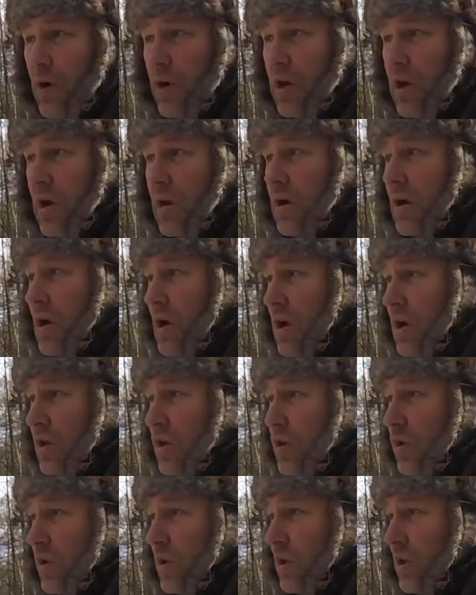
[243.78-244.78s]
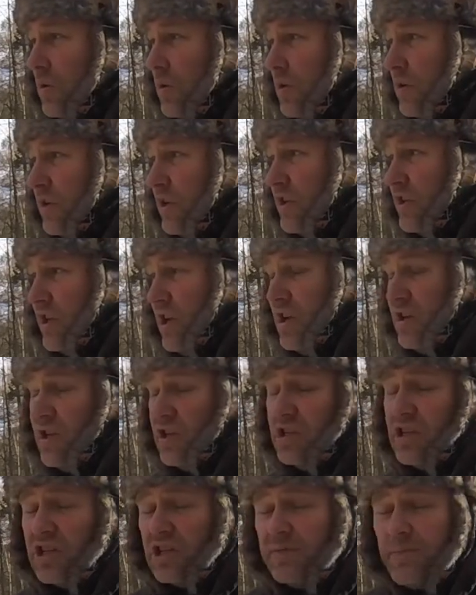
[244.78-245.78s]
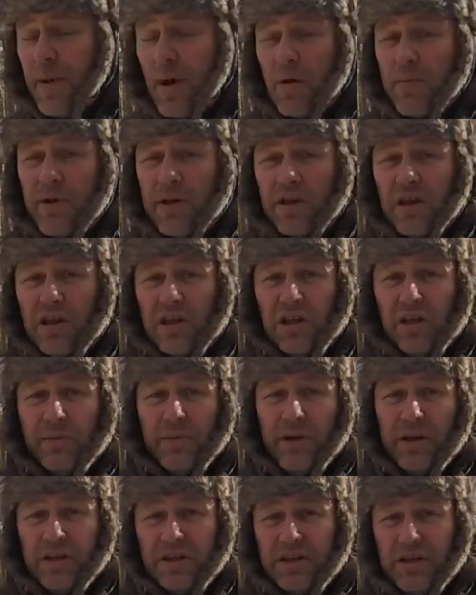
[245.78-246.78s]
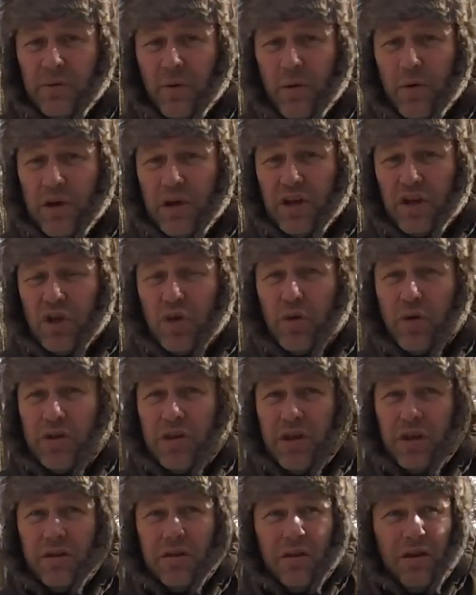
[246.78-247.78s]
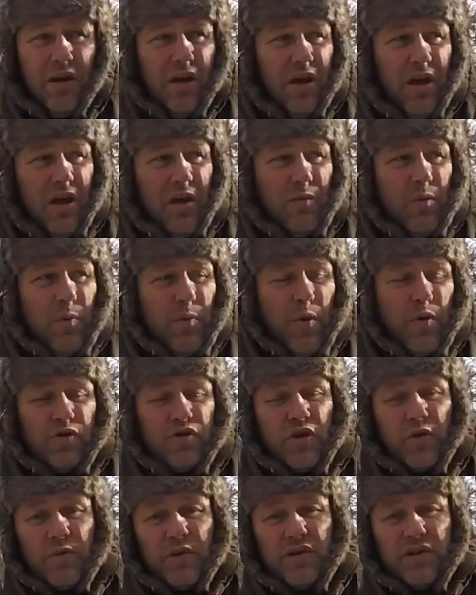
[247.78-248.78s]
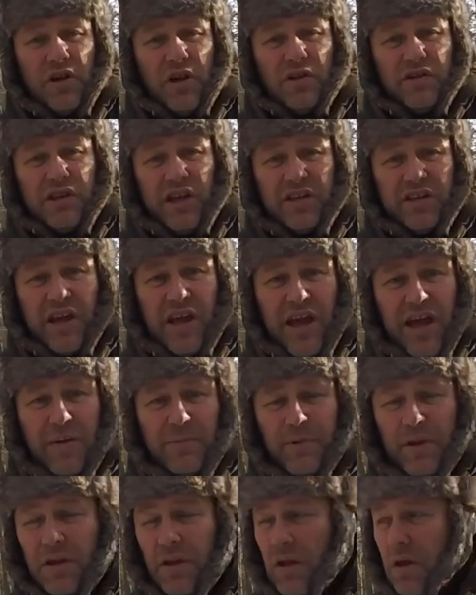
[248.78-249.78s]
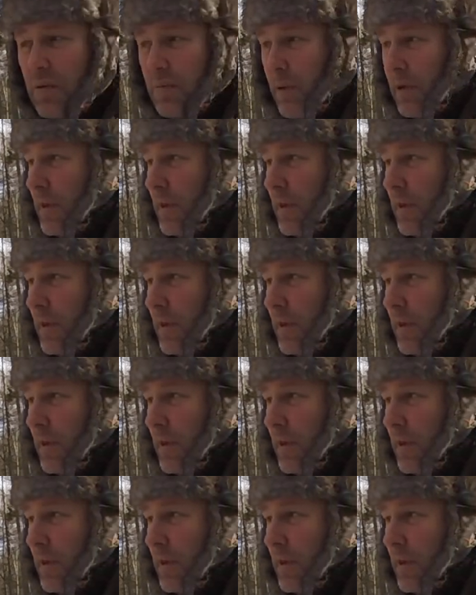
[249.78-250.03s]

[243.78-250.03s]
in here, do a little work to see, just experiment a little bit and see what we can do with it, and we'll post our results as they happen. But